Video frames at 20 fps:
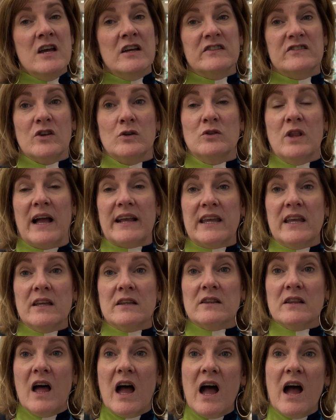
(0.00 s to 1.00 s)
So Lucky
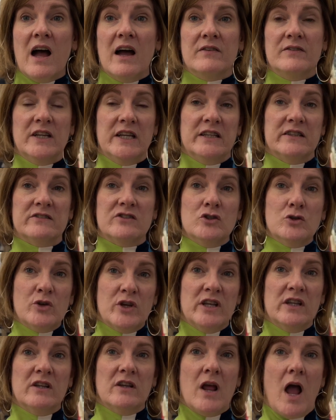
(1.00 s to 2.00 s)
in Love is you
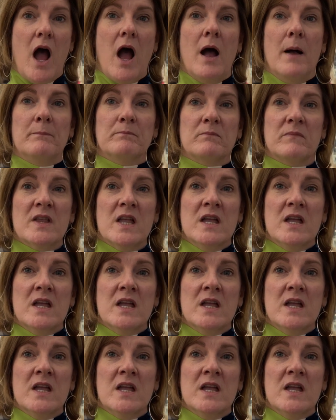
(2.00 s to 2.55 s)
can